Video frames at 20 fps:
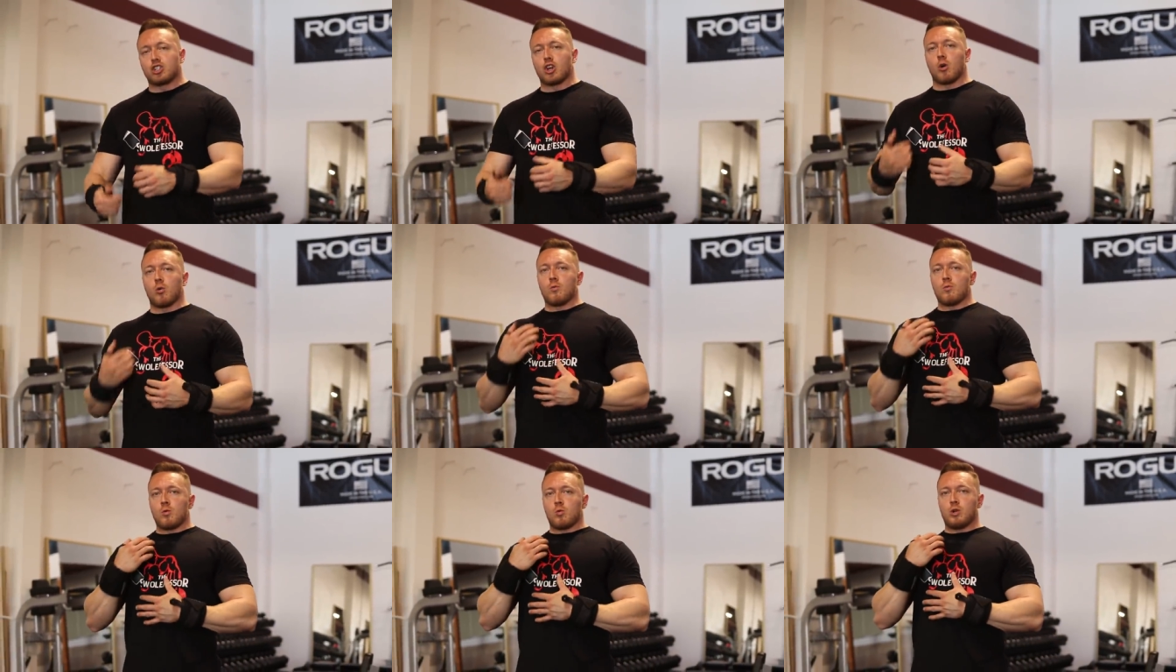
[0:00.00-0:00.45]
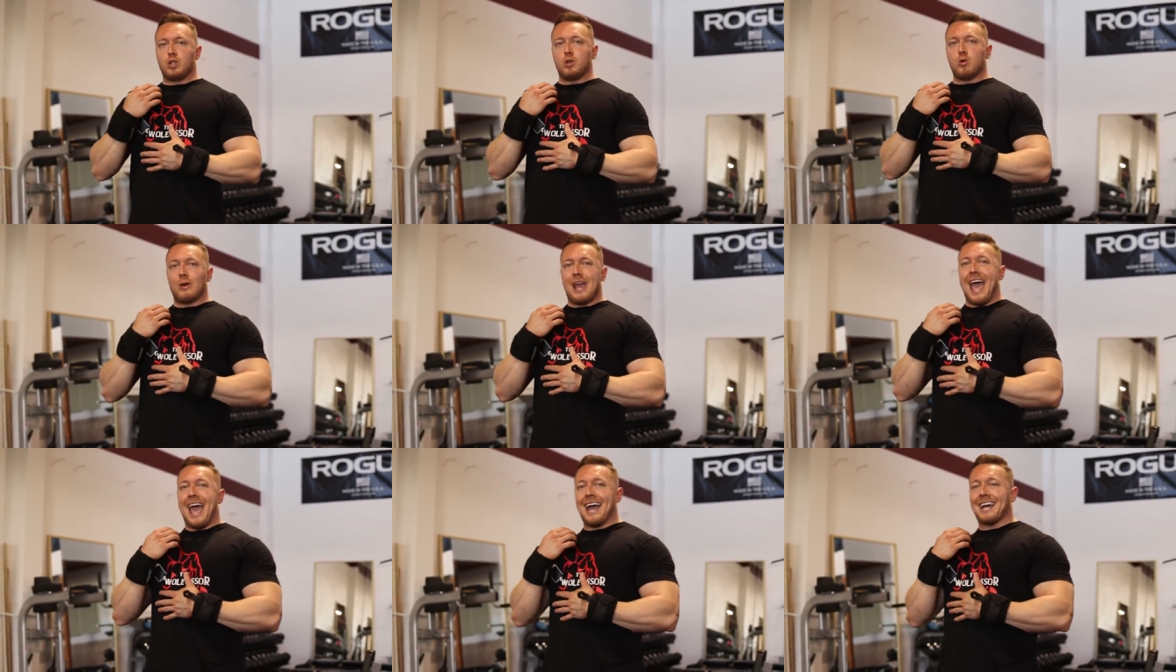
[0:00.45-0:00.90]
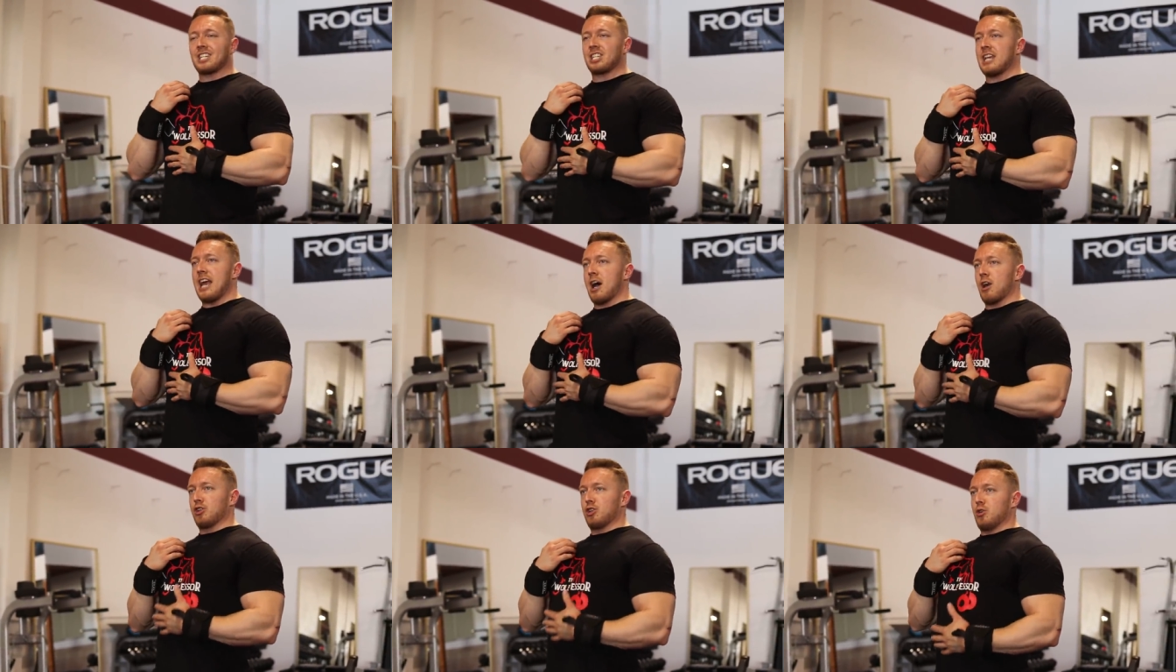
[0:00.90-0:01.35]
So when you
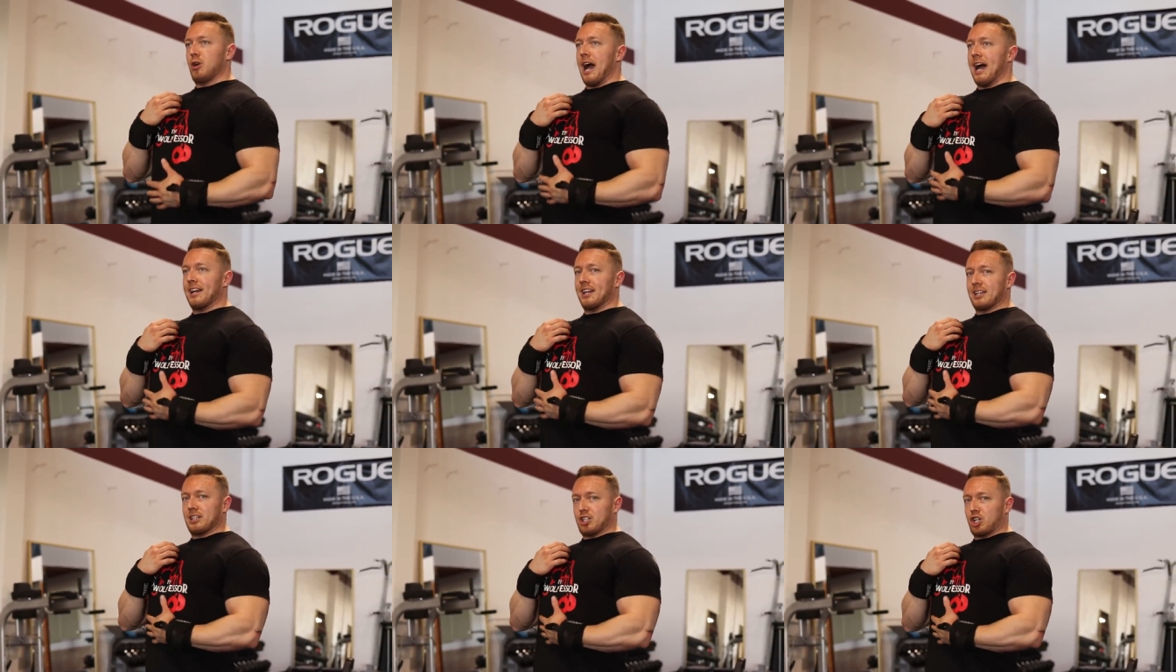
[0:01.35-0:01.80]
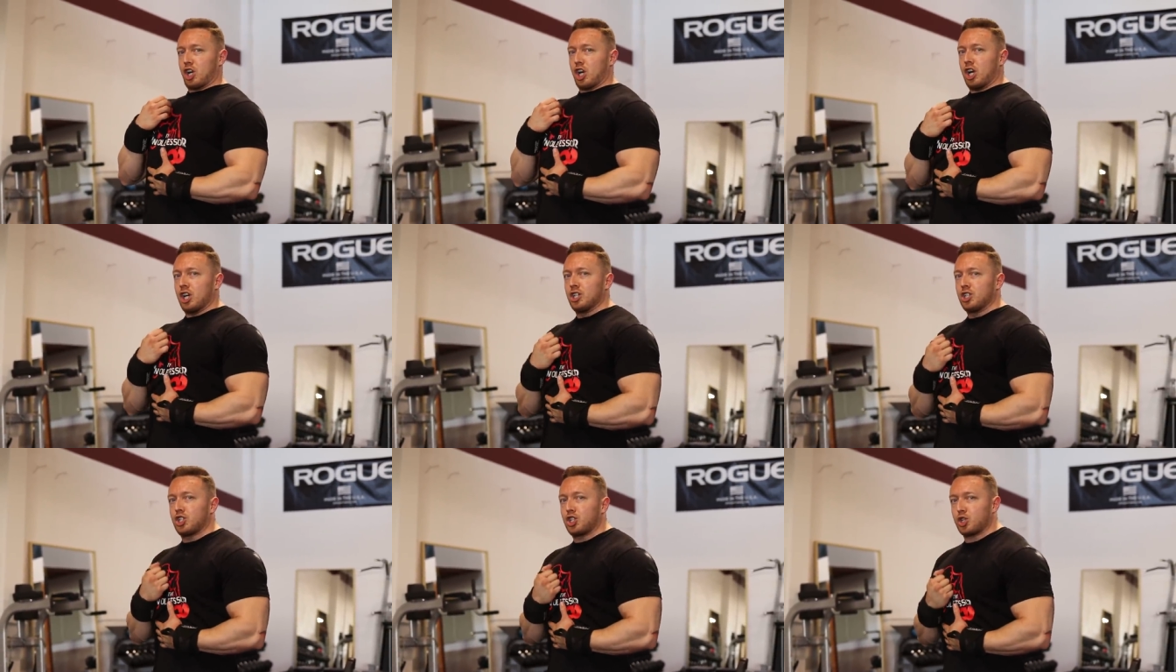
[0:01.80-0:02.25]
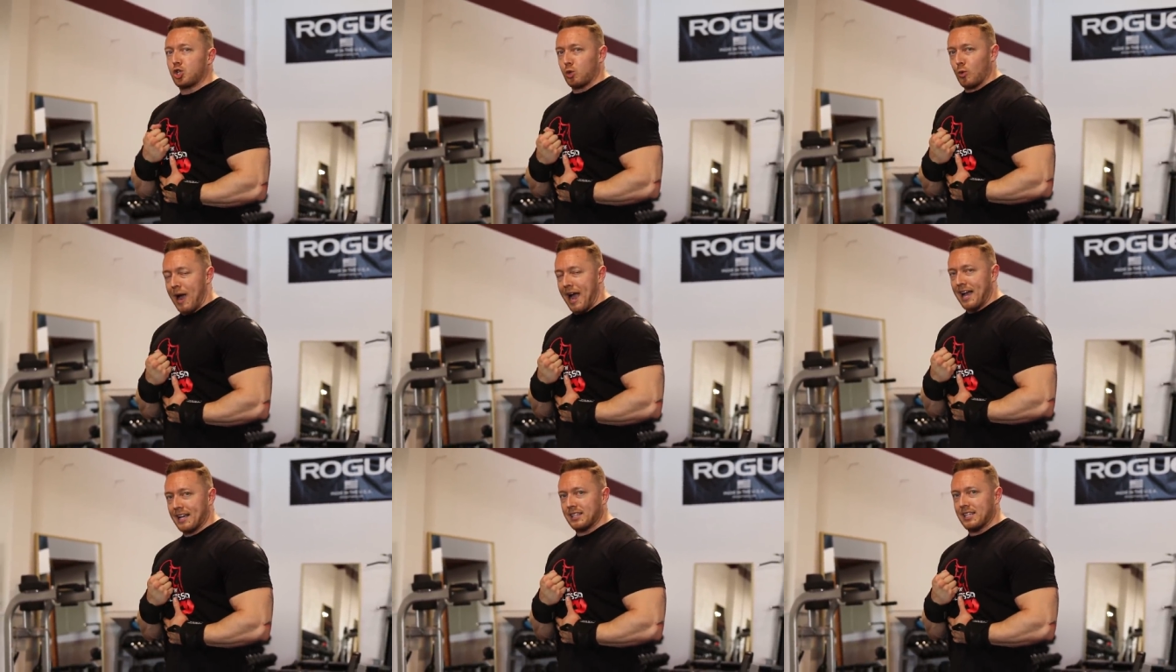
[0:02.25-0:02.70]
exhale, you gotta
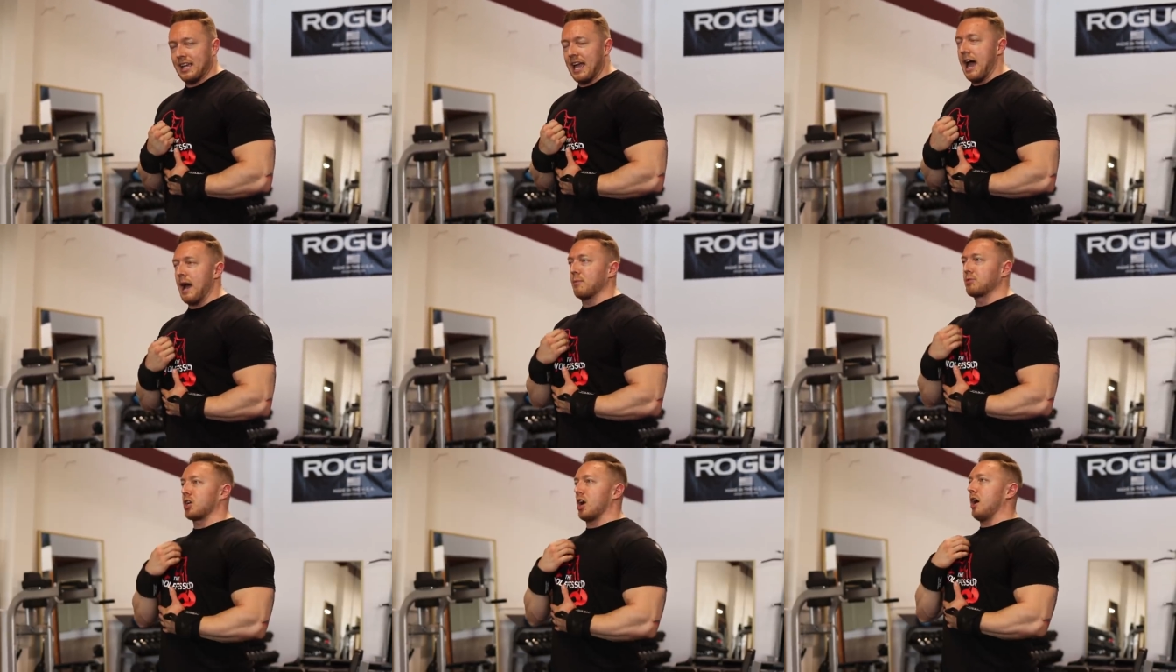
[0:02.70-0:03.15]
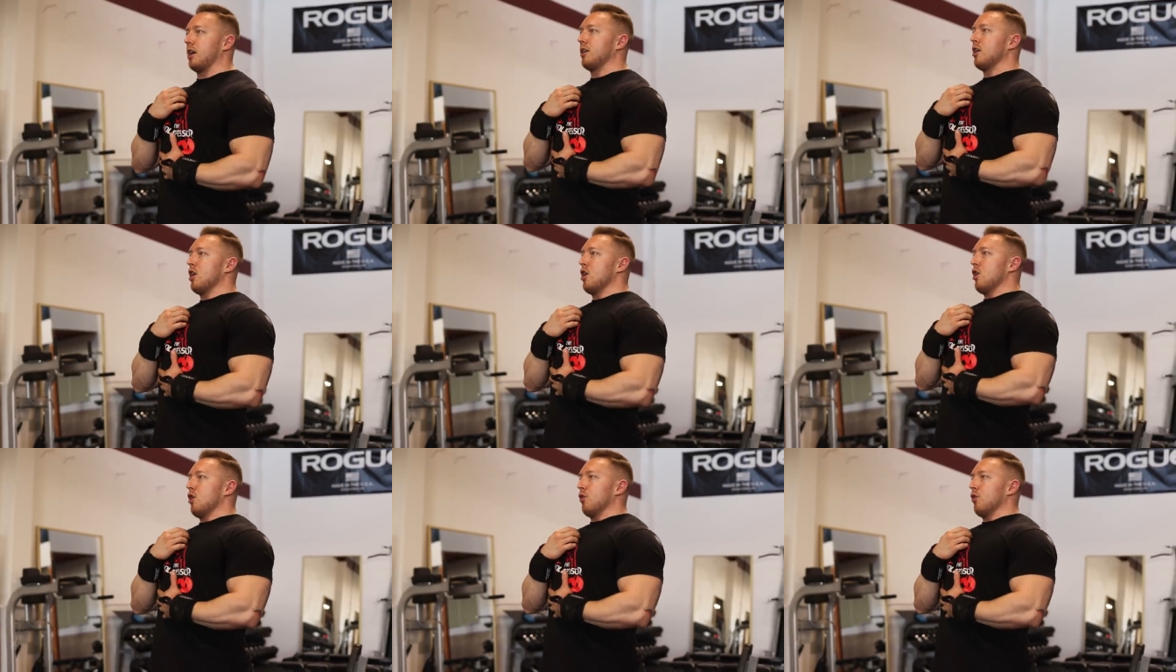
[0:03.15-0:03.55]
contract the abs on.